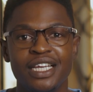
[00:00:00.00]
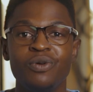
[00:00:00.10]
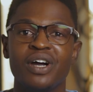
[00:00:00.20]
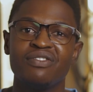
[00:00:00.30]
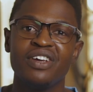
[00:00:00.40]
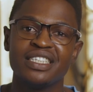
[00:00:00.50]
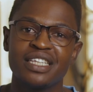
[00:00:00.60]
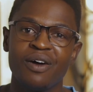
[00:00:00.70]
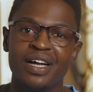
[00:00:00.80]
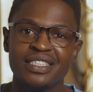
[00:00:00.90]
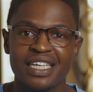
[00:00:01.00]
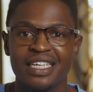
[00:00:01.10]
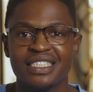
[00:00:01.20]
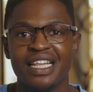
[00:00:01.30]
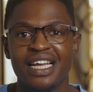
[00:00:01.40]
we have not entered one
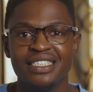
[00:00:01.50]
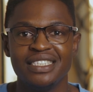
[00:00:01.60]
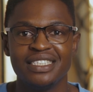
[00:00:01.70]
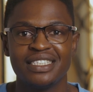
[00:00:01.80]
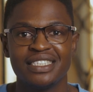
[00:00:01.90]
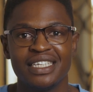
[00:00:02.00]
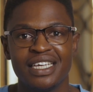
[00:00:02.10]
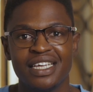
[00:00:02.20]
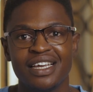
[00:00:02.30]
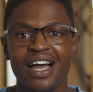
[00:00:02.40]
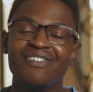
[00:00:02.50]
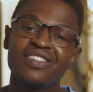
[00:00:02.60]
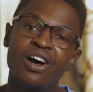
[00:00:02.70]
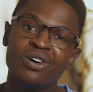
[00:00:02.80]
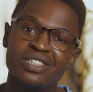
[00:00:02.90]
chance like this.
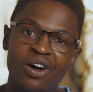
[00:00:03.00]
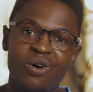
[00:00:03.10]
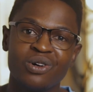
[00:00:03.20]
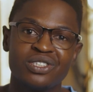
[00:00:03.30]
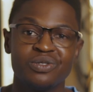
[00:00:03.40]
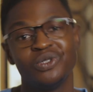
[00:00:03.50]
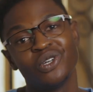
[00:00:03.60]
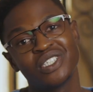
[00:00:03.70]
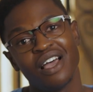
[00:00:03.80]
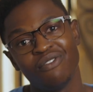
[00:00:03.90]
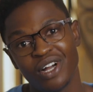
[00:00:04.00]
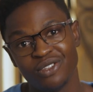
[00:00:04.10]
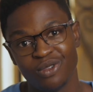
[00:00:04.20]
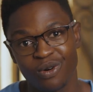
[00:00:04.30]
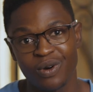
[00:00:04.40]
After all that cutting, we just have
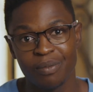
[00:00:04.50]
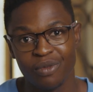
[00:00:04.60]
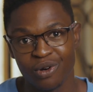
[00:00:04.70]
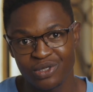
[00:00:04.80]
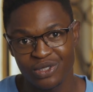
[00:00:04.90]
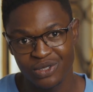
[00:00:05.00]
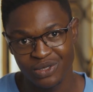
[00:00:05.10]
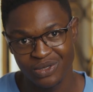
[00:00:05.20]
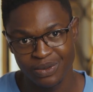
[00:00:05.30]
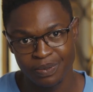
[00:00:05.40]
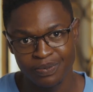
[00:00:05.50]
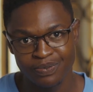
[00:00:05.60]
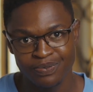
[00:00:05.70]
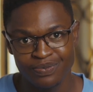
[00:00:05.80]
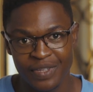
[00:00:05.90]
one drawer box.
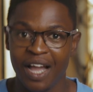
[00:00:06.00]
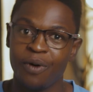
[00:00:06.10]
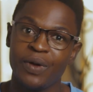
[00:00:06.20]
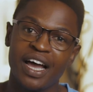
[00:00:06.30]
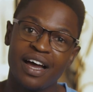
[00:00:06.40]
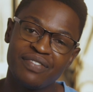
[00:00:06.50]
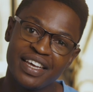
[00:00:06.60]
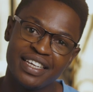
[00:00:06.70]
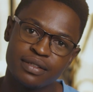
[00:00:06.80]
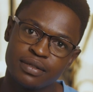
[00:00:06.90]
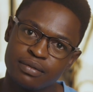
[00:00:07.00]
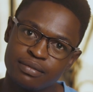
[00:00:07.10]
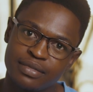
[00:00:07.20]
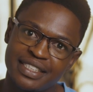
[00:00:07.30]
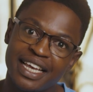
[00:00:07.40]
And we have
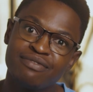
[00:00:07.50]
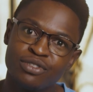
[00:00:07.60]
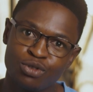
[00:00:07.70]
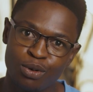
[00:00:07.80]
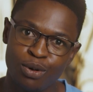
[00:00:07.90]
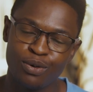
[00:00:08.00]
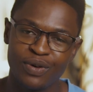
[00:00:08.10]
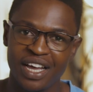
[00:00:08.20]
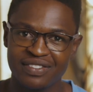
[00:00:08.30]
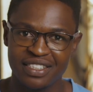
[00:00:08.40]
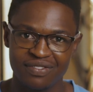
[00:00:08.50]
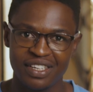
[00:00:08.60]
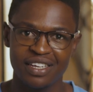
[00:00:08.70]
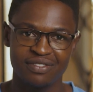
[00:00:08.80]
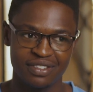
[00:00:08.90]
7 to go. We have 7
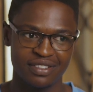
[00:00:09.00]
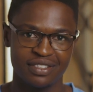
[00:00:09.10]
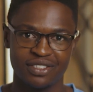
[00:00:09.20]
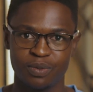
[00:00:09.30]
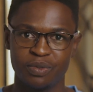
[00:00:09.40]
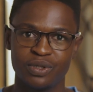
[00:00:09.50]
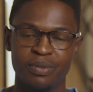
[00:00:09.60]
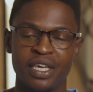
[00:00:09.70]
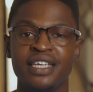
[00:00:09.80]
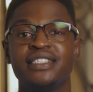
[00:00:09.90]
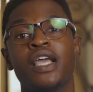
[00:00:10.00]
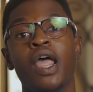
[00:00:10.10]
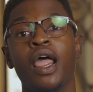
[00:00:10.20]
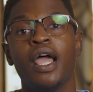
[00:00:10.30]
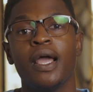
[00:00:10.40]
left. It's supposed to be 8.
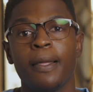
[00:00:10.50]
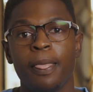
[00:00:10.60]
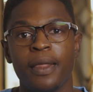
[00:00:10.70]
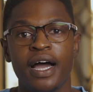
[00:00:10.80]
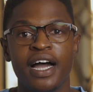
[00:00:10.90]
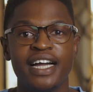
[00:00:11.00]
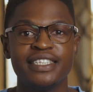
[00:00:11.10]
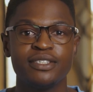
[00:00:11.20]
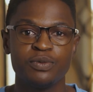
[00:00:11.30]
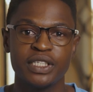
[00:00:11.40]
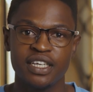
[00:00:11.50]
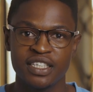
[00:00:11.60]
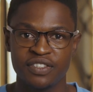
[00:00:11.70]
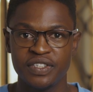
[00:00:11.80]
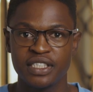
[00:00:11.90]
And we
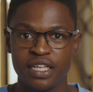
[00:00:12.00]
test fit